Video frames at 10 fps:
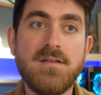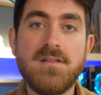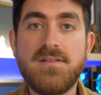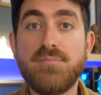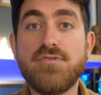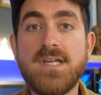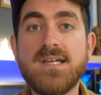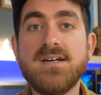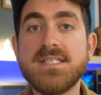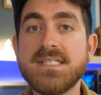the
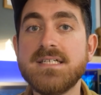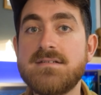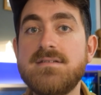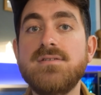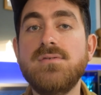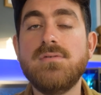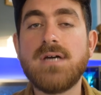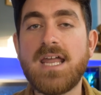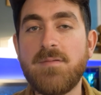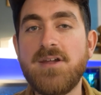precursor to
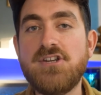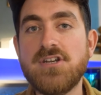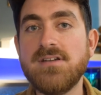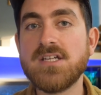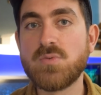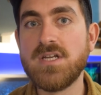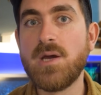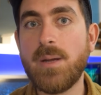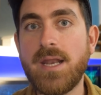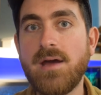animation as we
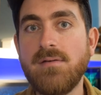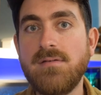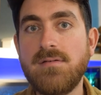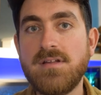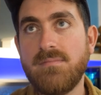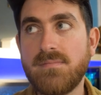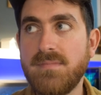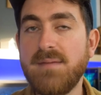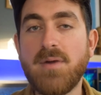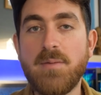know it now,
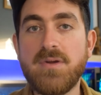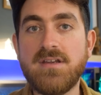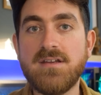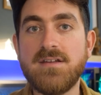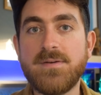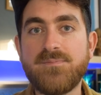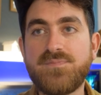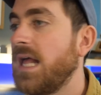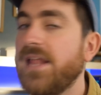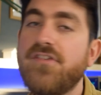in my opinion.
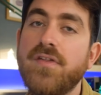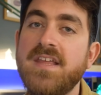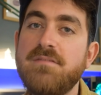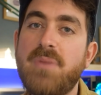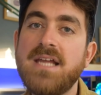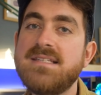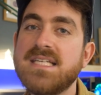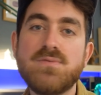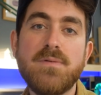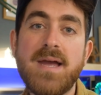And so these
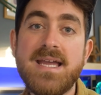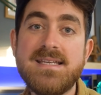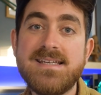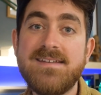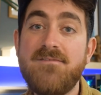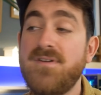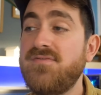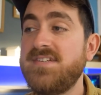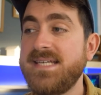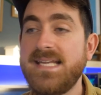paintings were made in
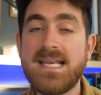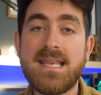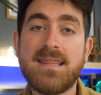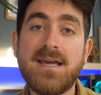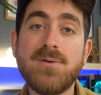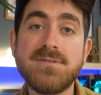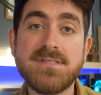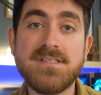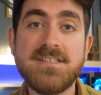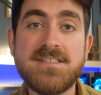
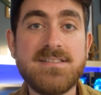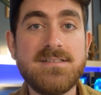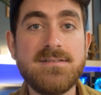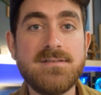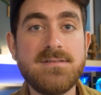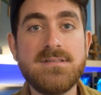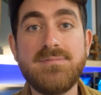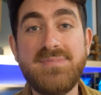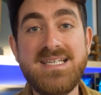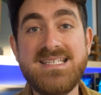15,000
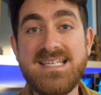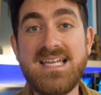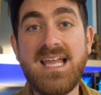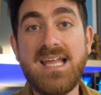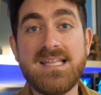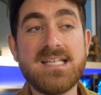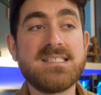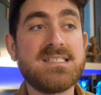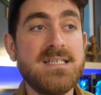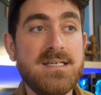BCE, and
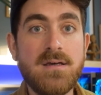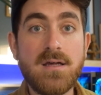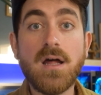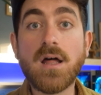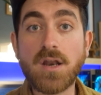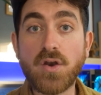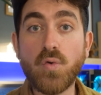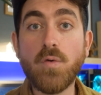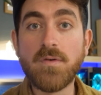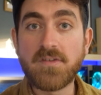that's an
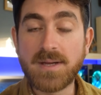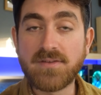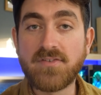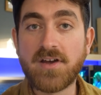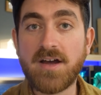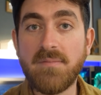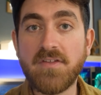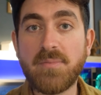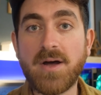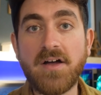enormous amount of time
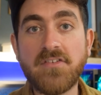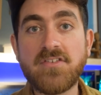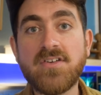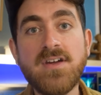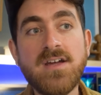that's passed.